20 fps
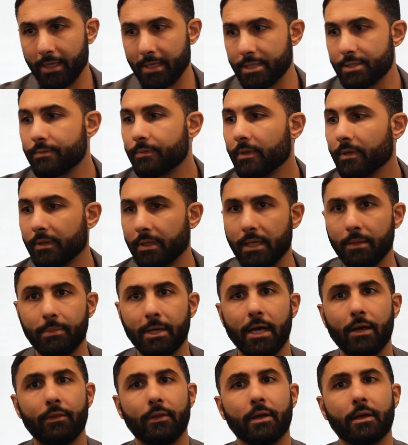It's really
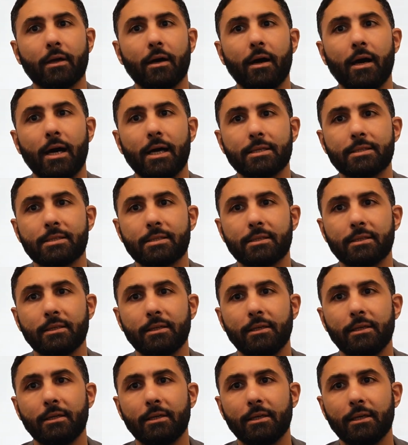about the cost
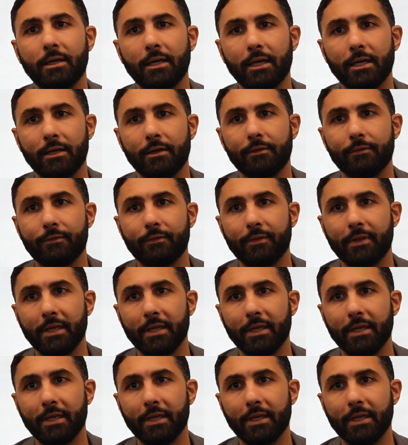of